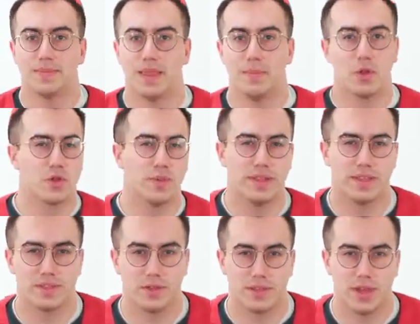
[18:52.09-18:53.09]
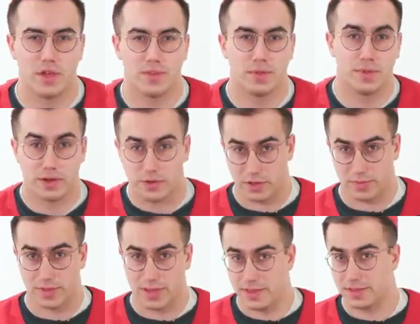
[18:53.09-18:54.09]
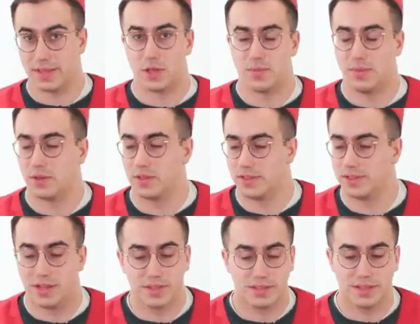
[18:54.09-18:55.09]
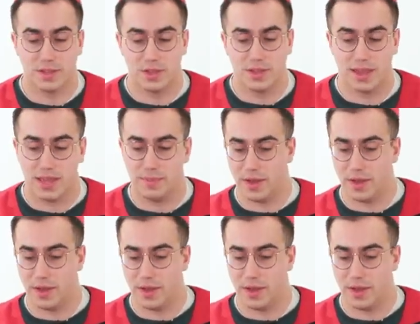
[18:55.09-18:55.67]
I'm not sure where the association between Christmas and selection boxes started in the UK,